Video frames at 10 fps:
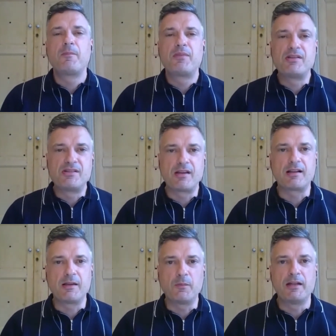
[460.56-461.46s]

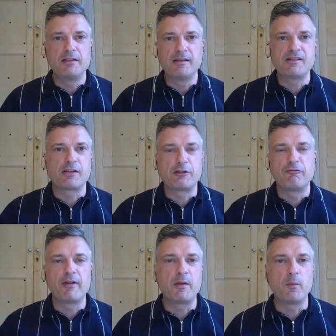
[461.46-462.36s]
particularly when it's a
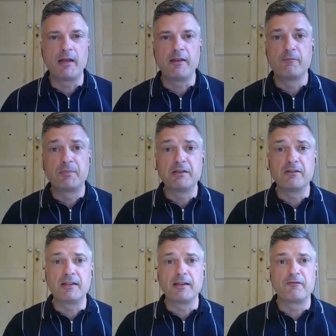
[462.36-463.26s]
great way of
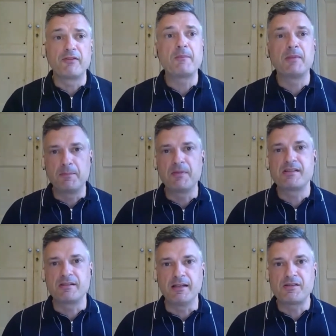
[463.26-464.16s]
building a family
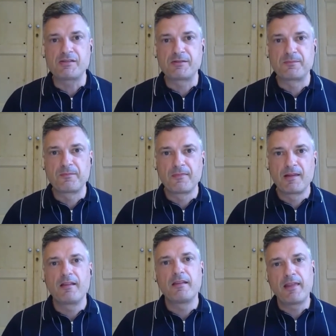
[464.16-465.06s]
business
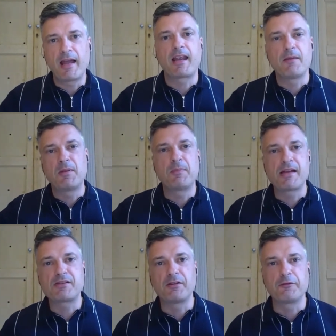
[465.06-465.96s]
that can be
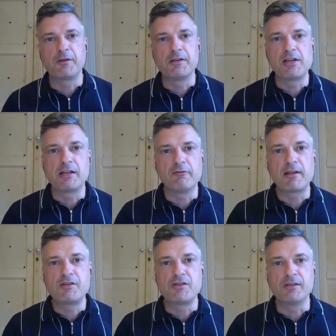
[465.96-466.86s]
passed on to the
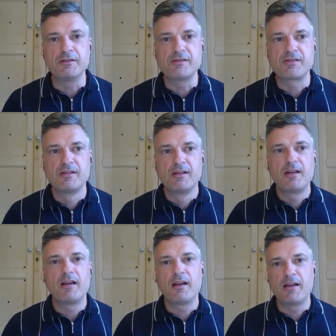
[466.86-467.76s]
generations
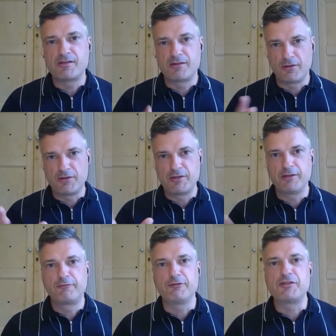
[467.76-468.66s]
as long as you
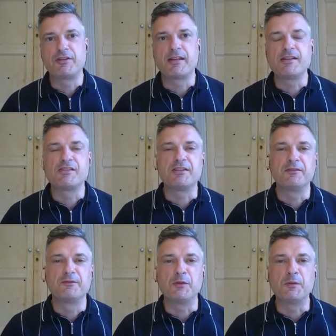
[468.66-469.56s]
trust your kids
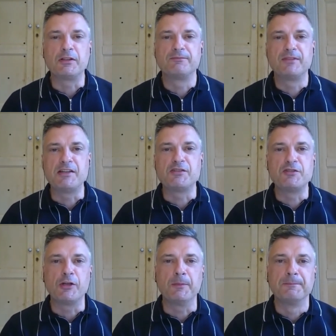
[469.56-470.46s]
to do a decent
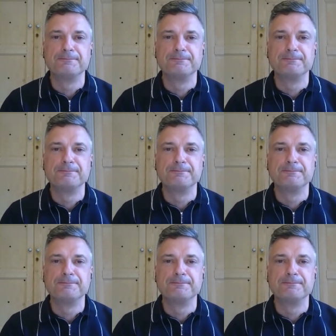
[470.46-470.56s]
job.